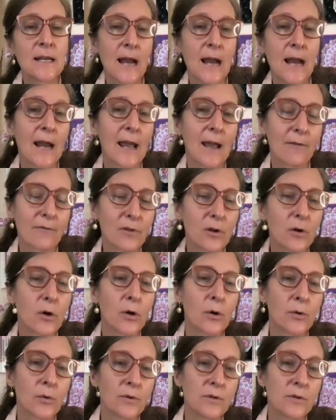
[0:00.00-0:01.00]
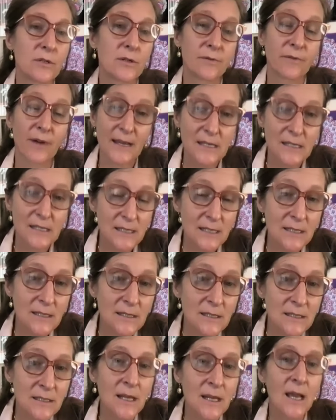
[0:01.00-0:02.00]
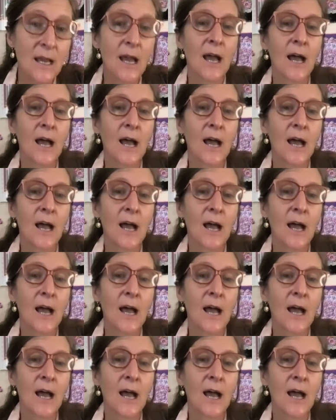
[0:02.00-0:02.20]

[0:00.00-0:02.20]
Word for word: not have their own devices.